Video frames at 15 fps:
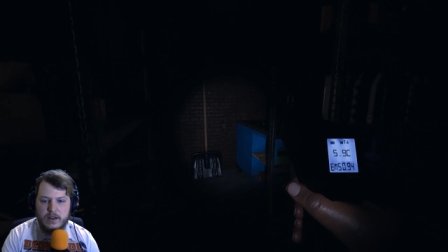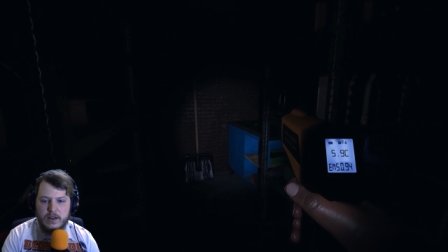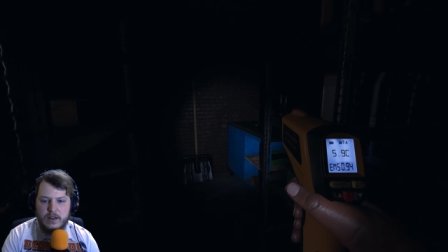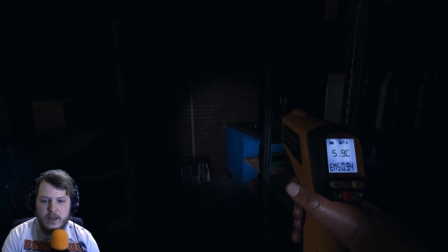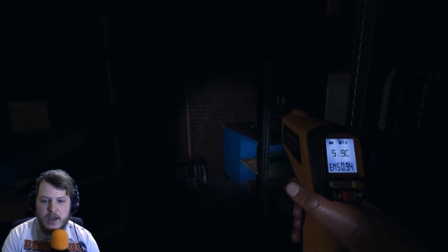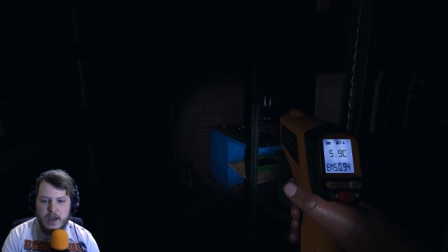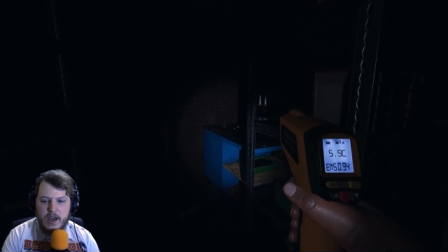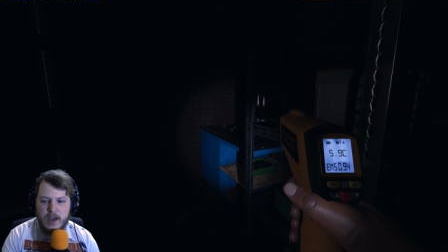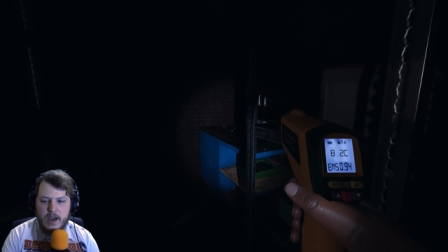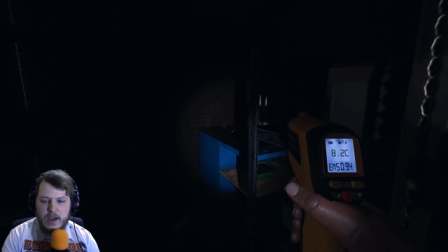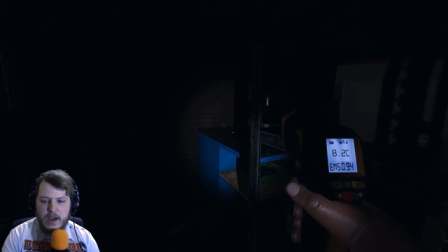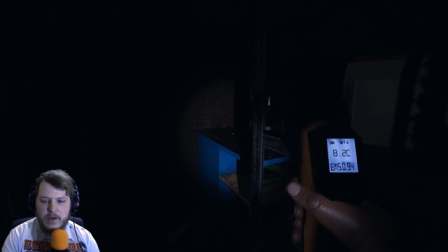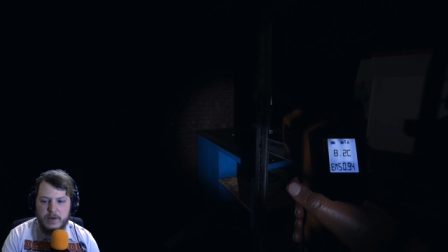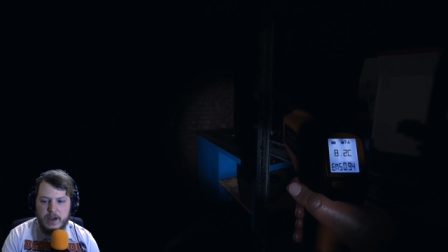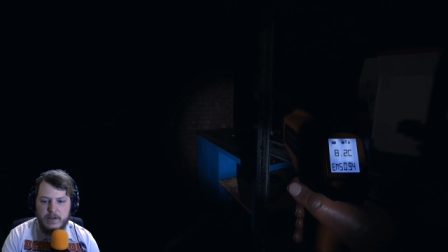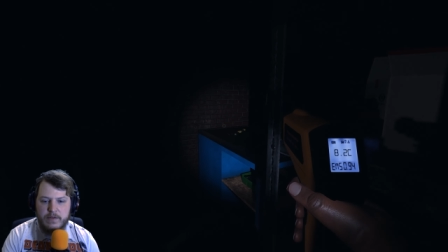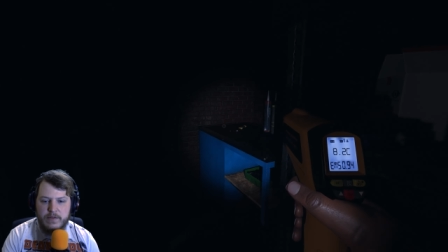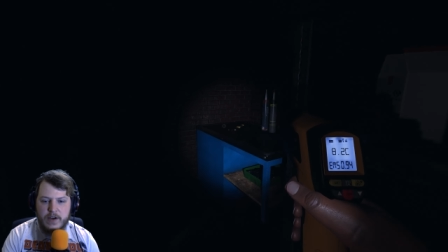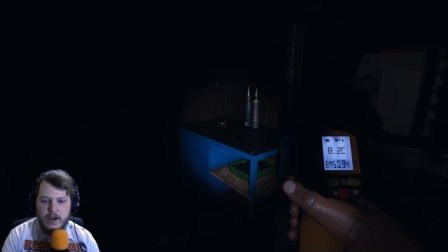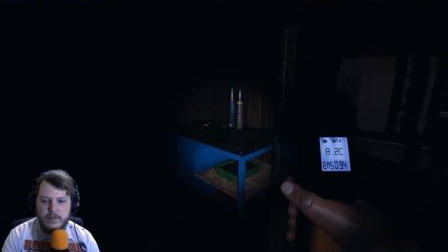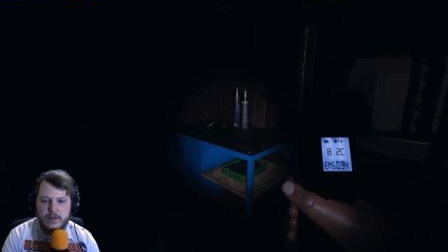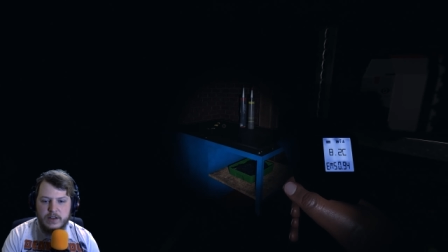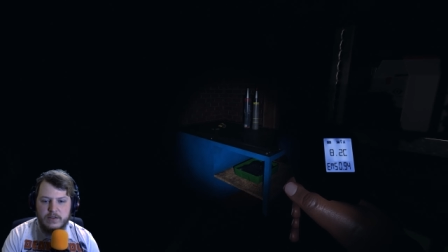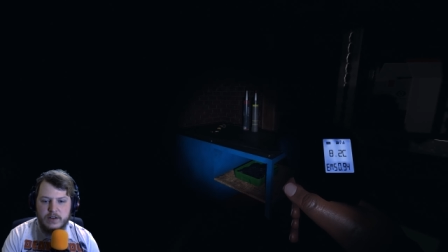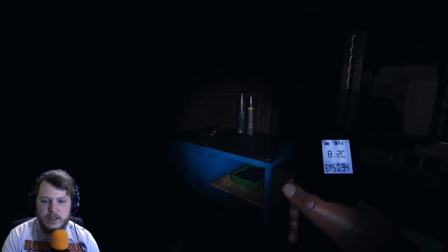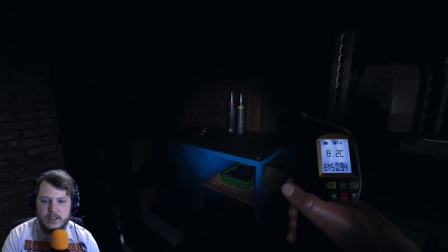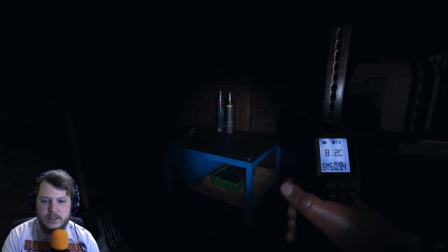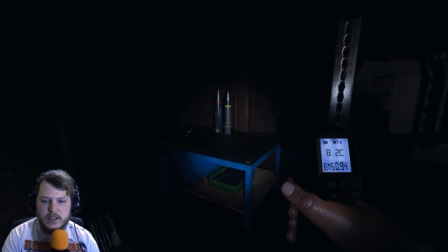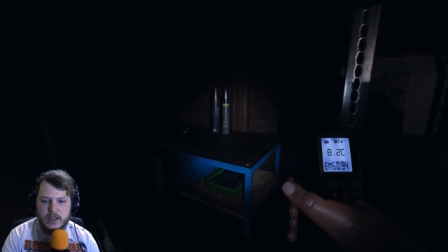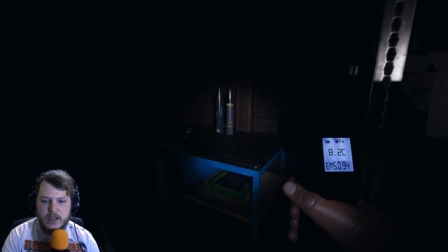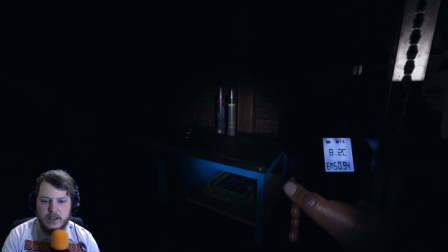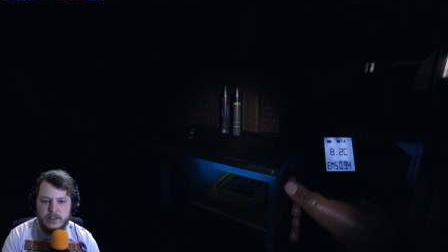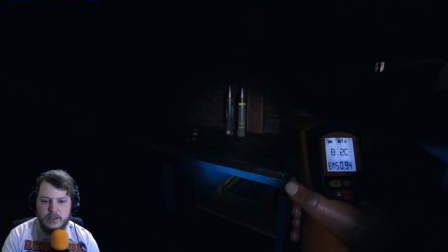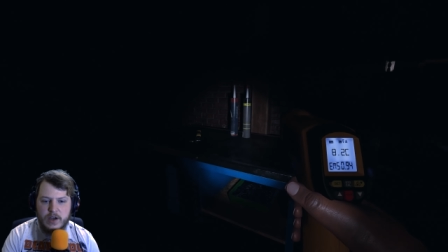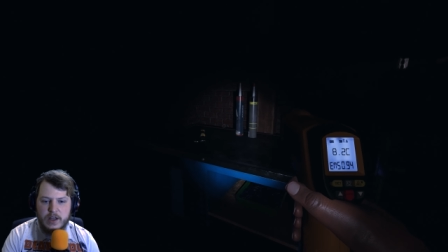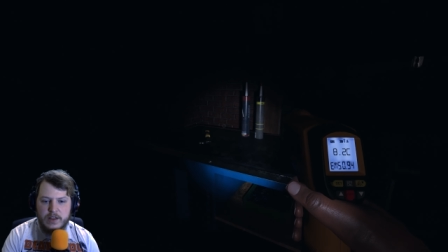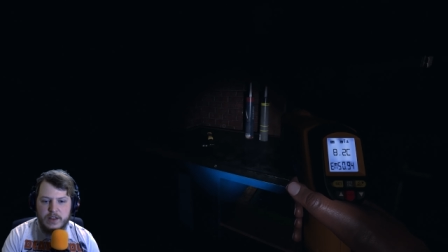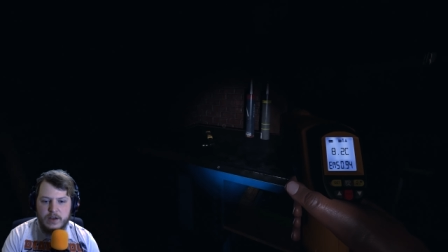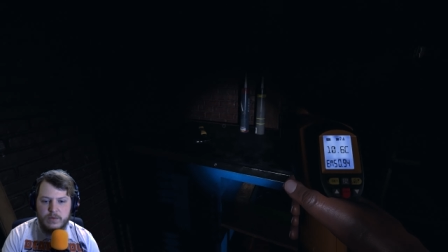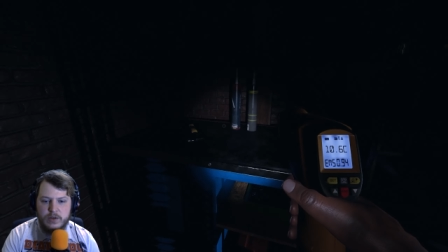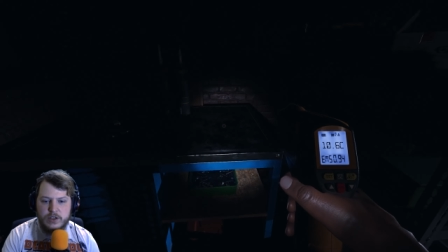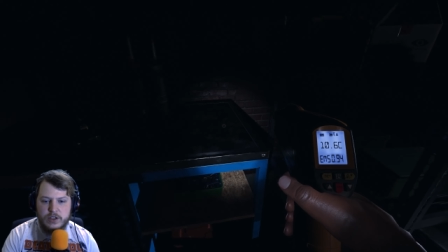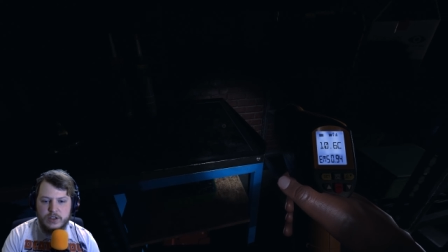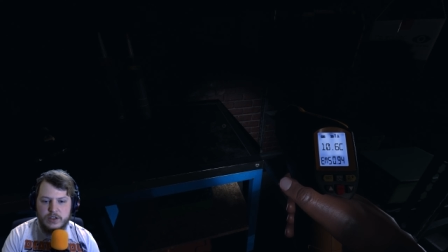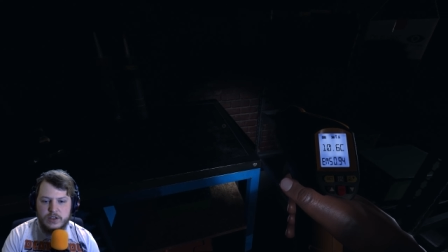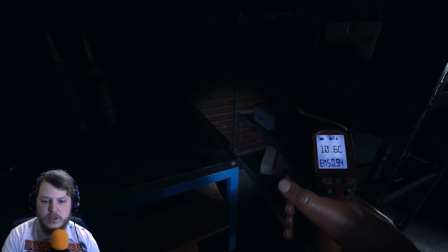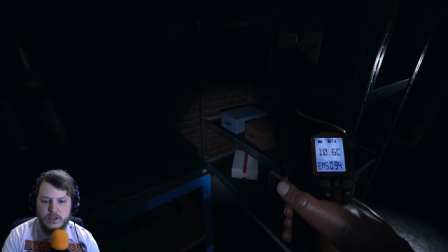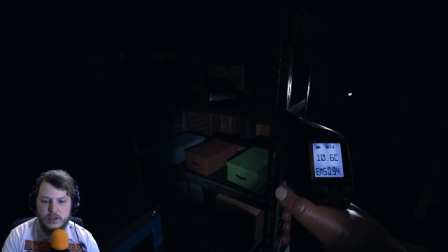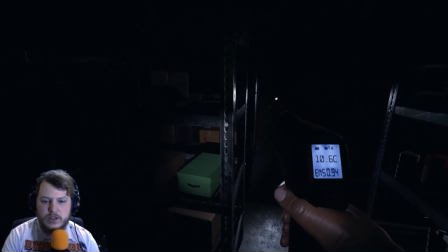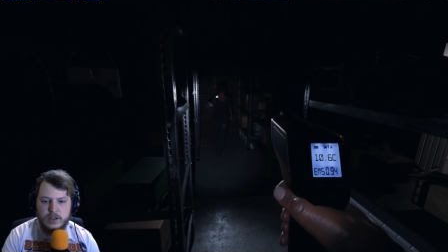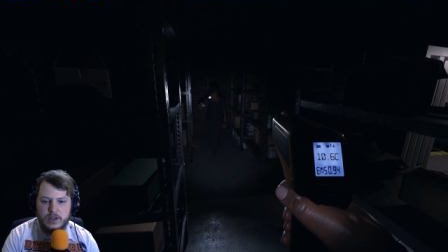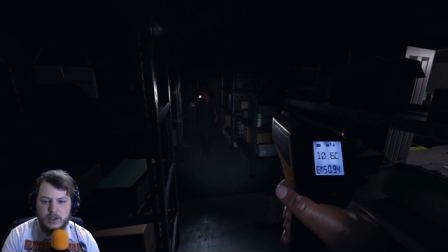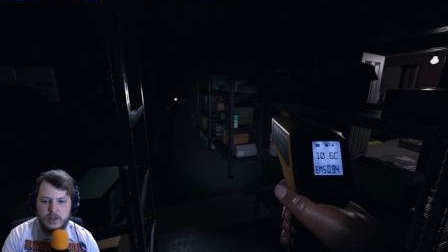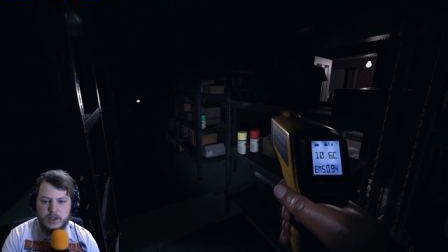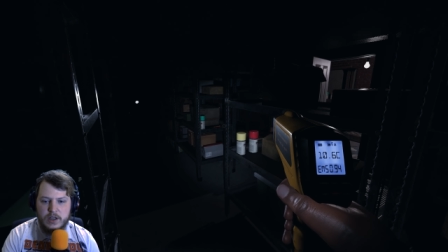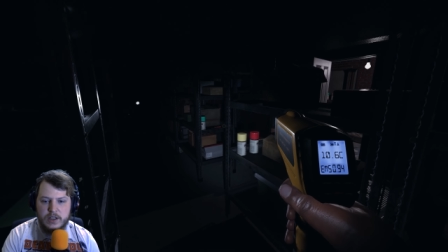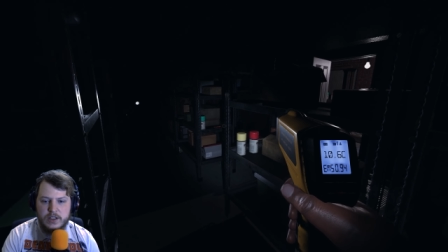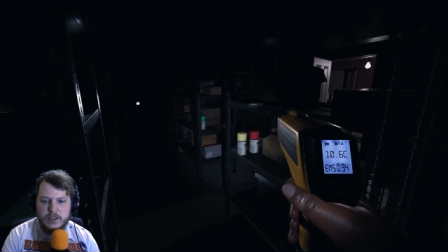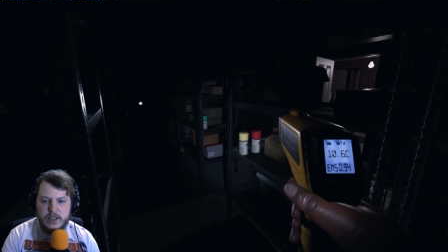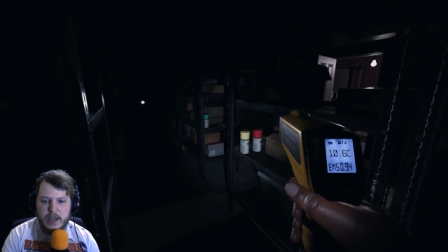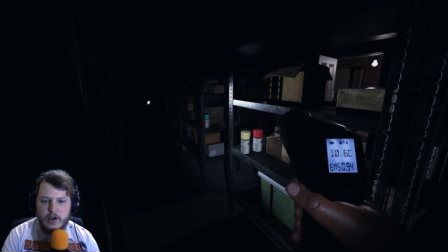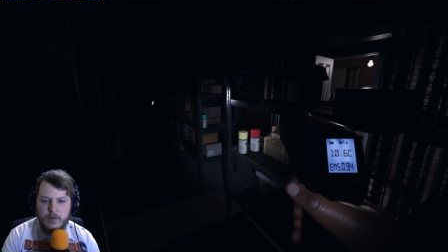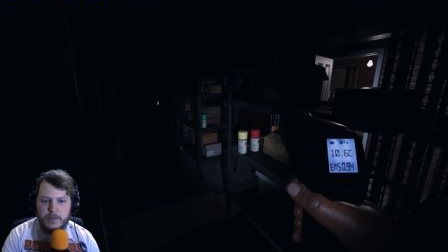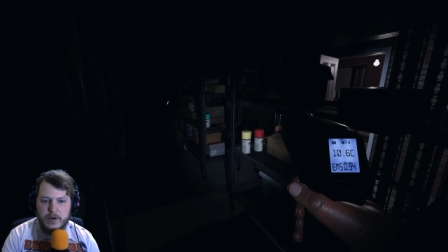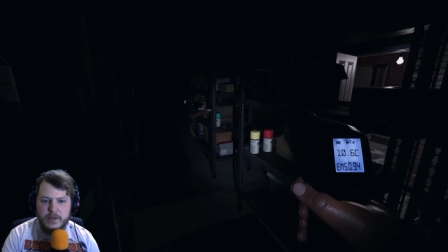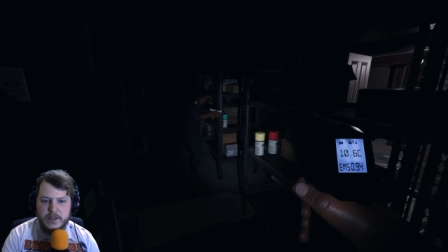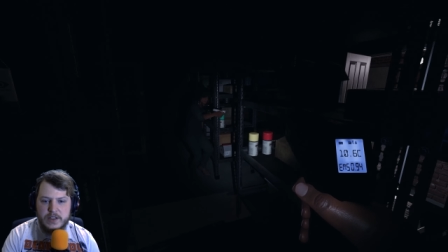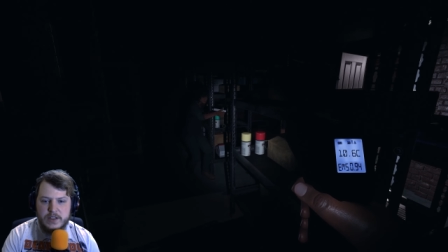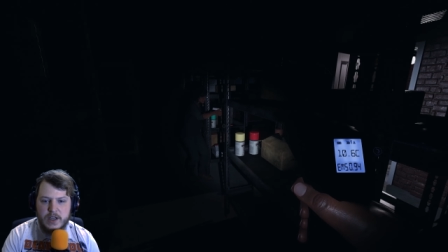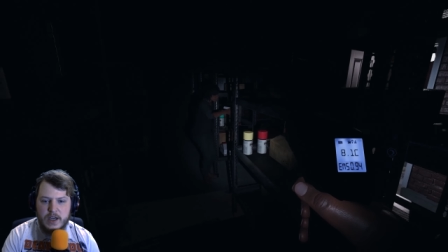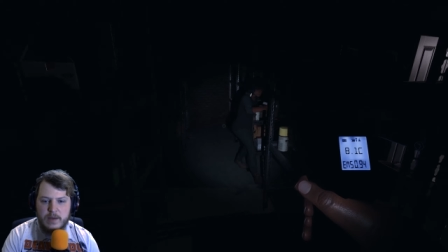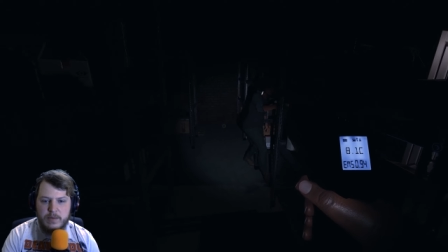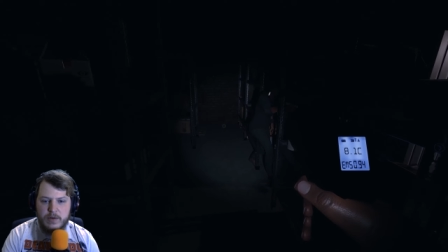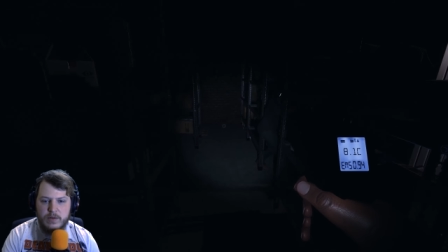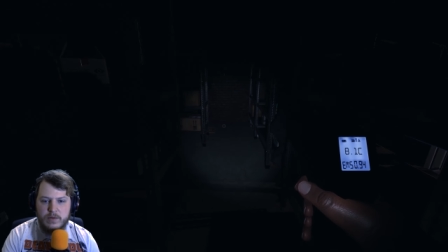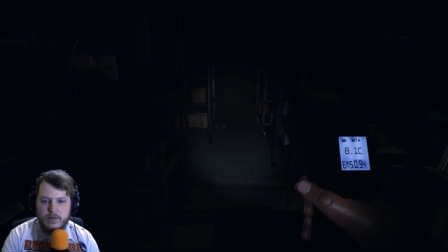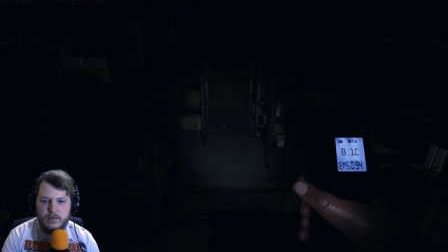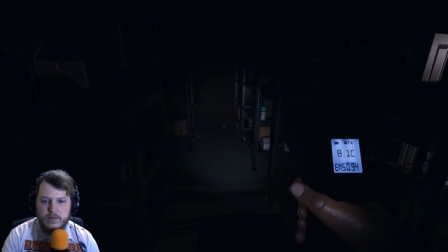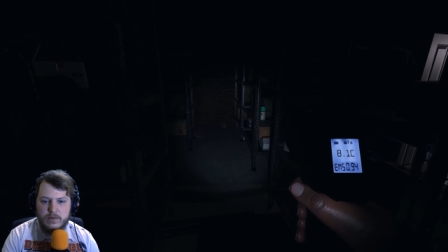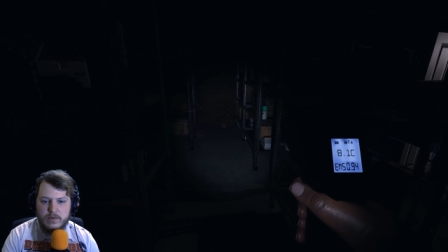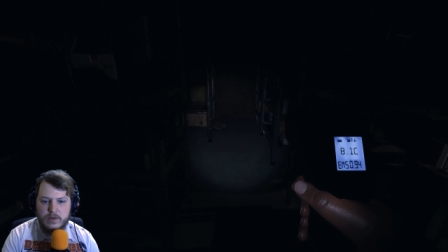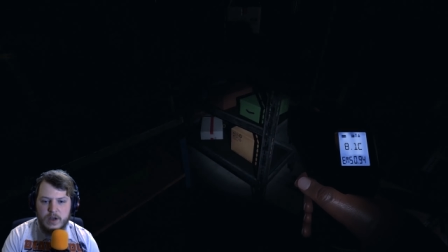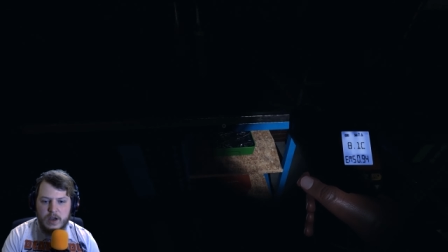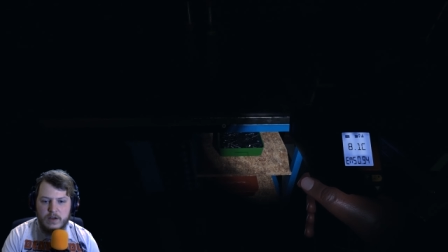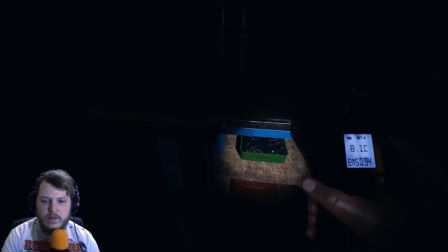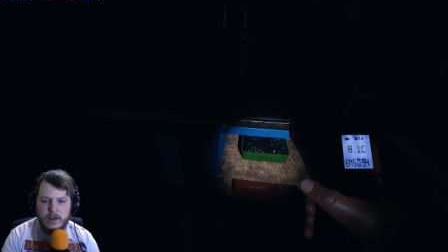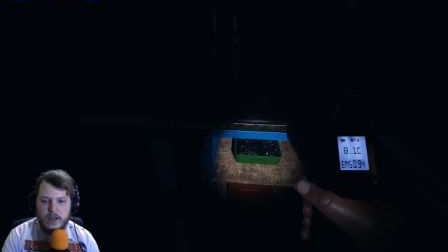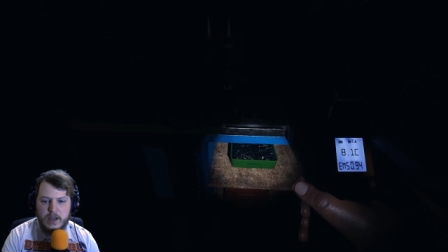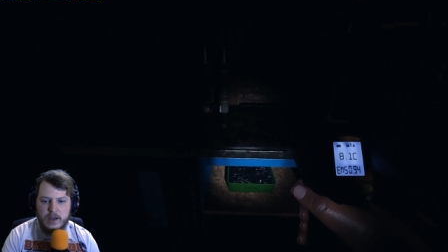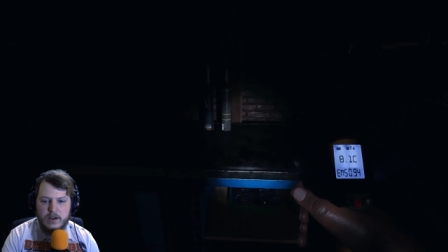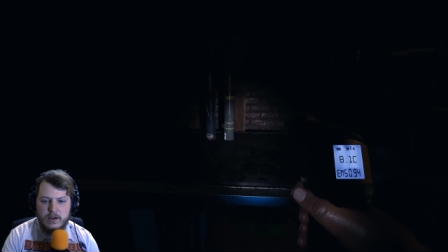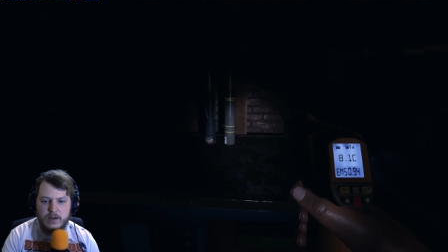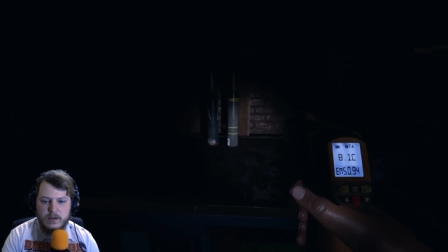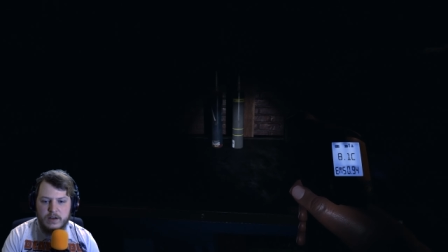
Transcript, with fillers: yeah, I'm getting five degrees here. So I think we should set up on this table over here.